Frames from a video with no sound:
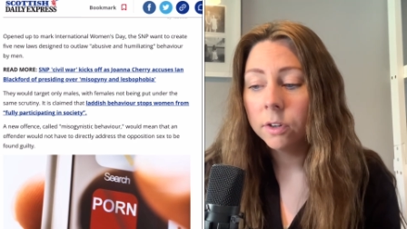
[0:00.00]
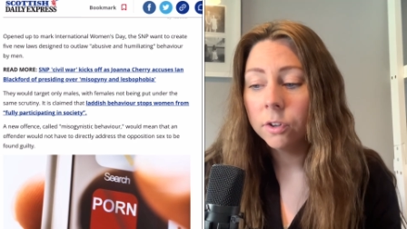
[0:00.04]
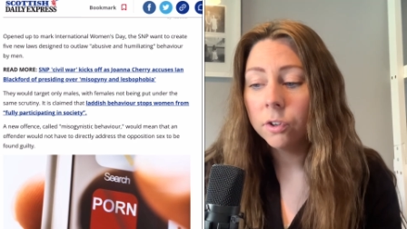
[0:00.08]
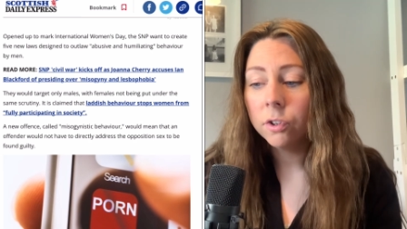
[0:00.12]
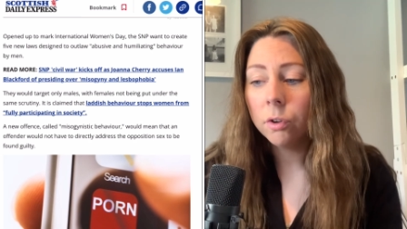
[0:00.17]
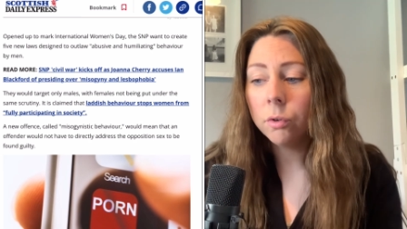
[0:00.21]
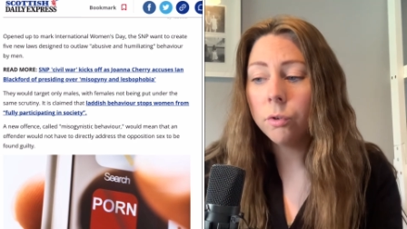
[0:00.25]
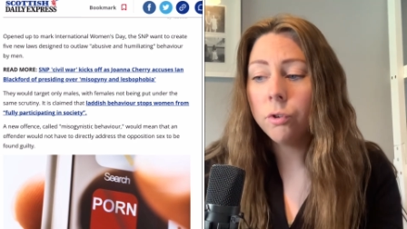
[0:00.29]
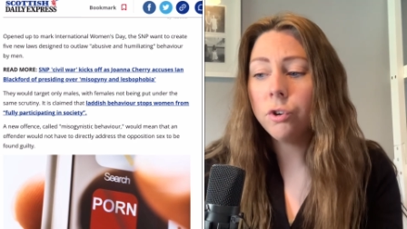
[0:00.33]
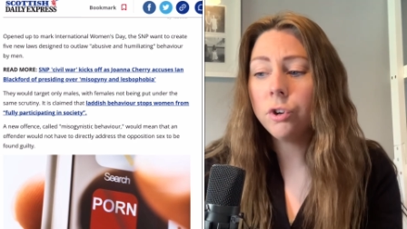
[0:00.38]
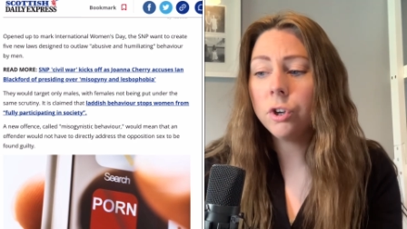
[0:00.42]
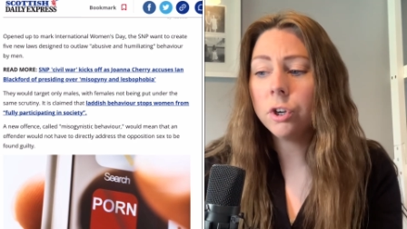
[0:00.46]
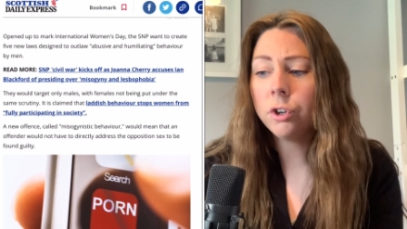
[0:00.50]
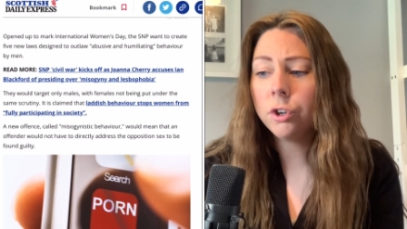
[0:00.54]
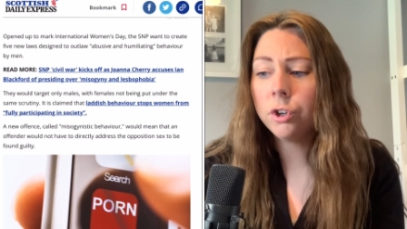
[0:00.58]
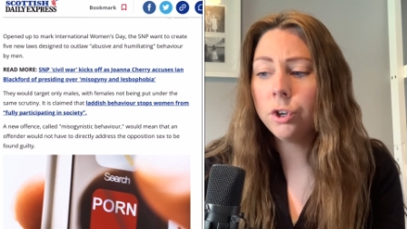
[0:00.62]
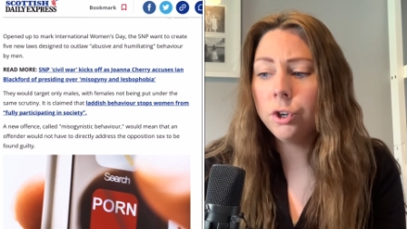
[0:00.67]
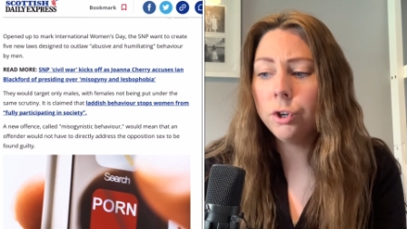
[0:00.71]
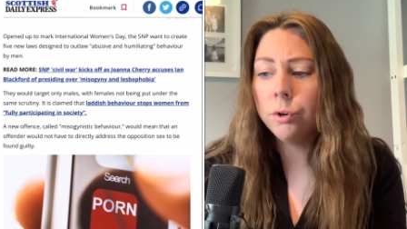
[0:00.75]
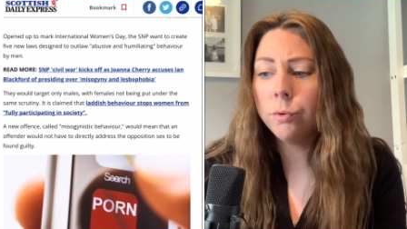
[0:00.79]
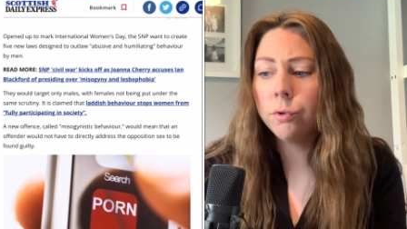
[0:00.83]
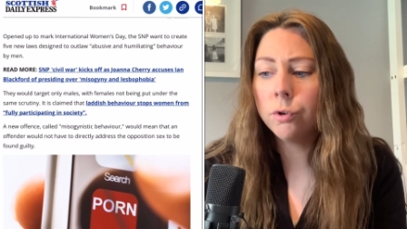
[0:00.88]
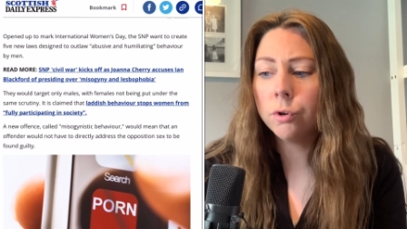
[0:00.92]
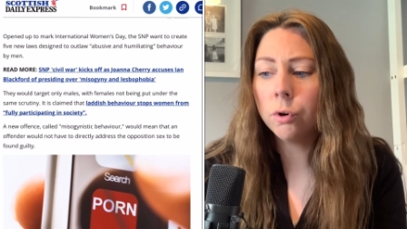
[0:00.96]
So, just
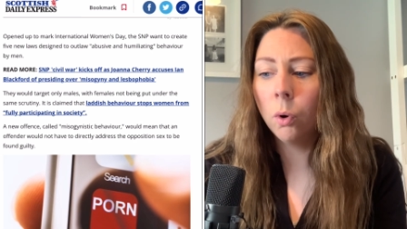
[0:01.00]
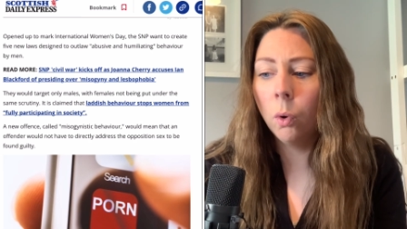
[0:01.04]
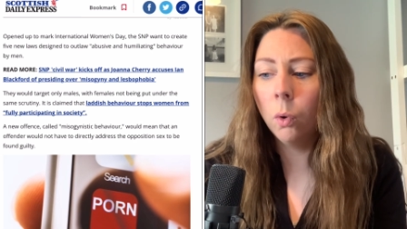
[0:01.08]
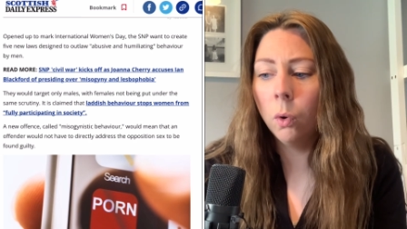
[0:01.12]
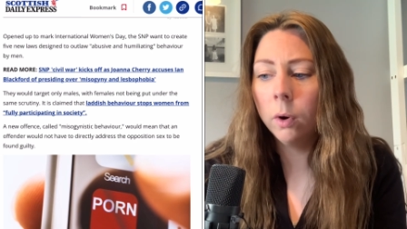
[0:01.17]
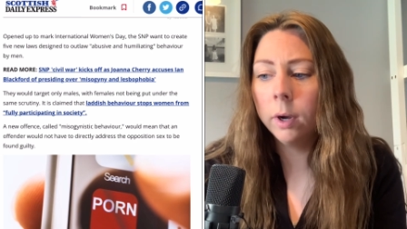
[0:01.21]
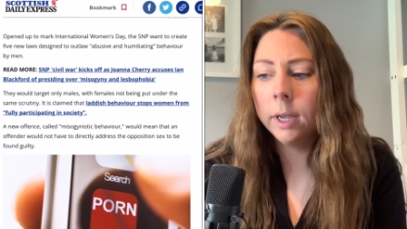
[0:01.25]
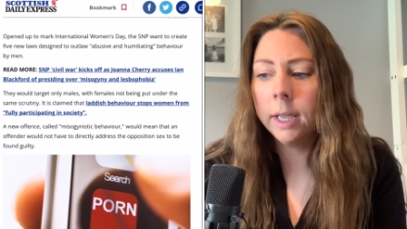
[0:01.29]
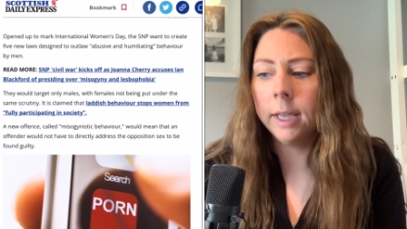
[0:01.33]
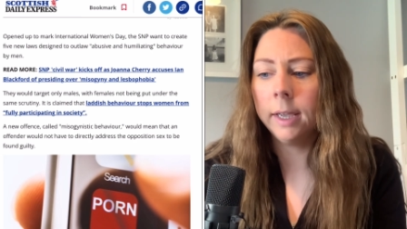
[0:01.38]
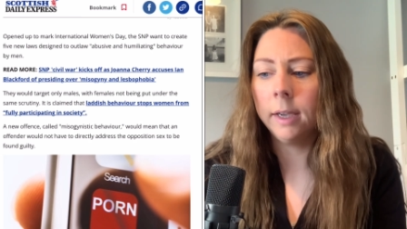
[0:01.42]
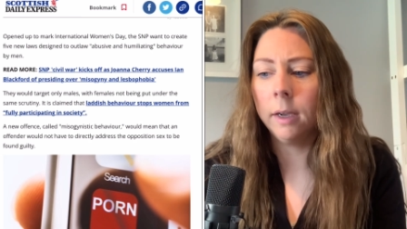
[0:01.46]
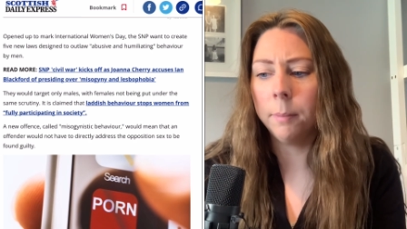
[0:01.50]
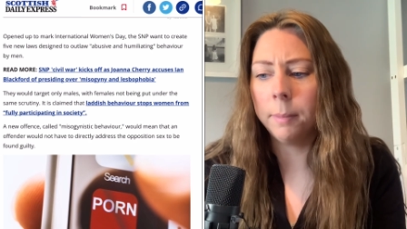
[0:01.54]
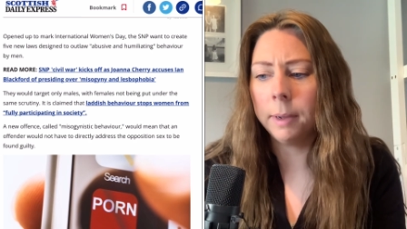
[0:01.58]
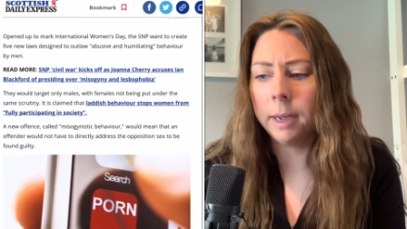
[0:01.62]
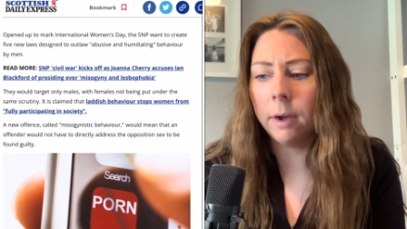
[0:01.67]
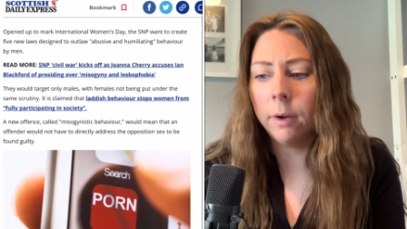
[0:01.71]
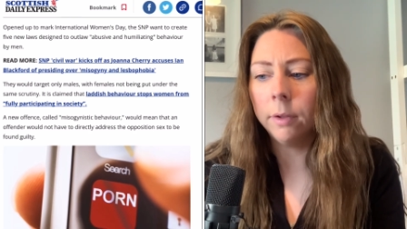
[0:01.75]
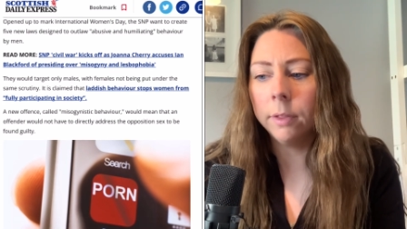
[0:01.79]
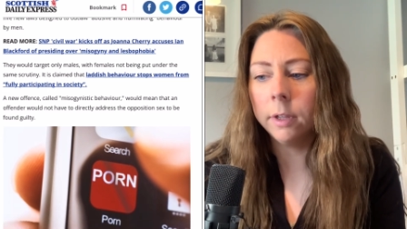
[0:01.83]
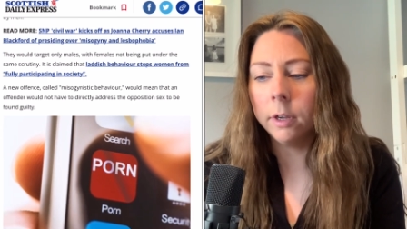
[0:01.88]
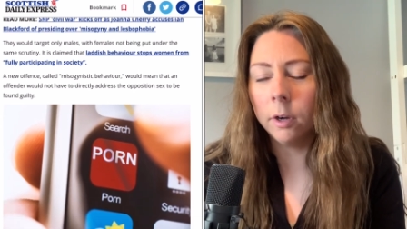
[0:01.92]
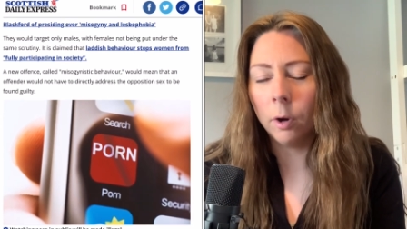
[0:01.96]
you talking
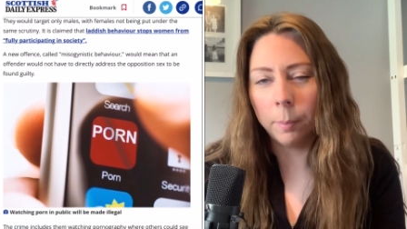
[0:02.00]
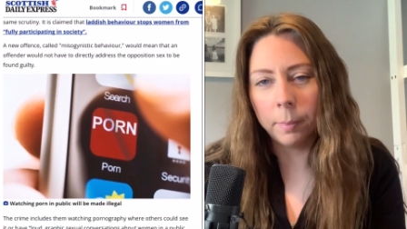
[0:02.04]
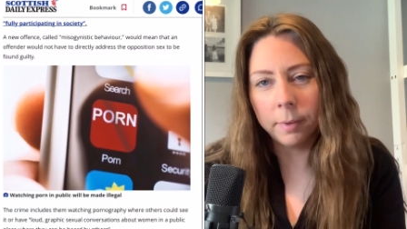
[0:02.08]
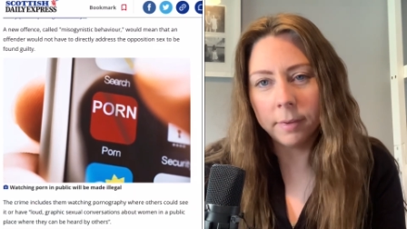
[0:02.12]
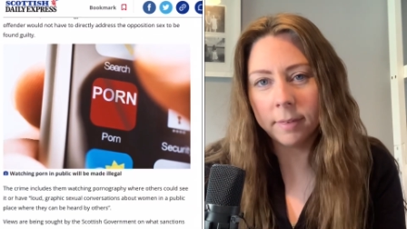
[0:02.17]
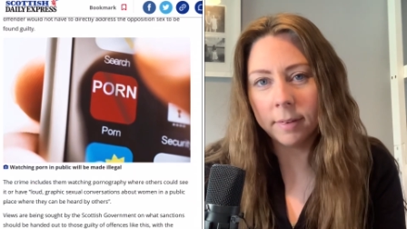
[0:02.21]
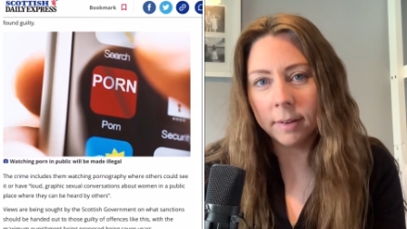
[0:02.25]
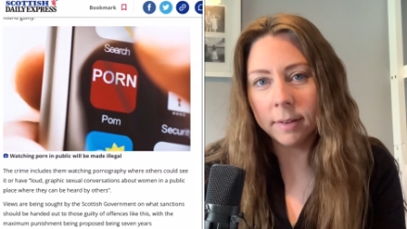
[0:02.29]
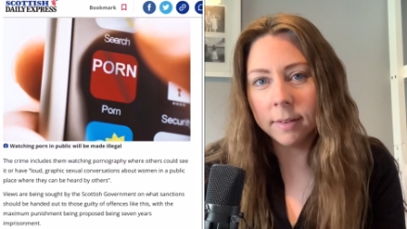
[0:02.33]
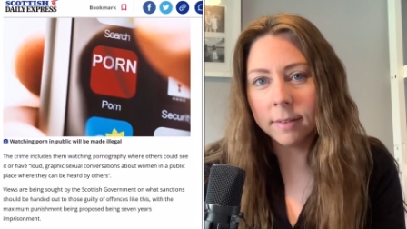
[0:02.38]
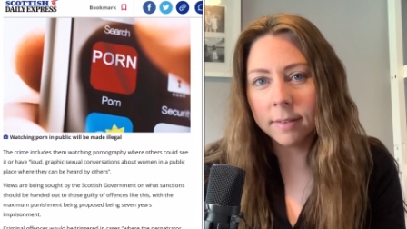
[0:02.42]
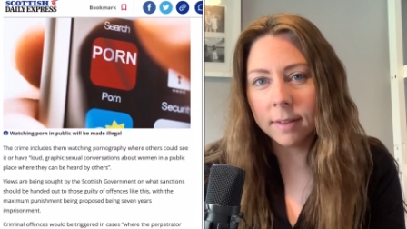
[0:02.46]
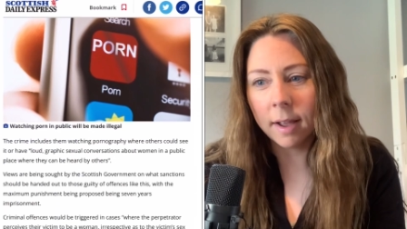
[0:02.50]
about the opposite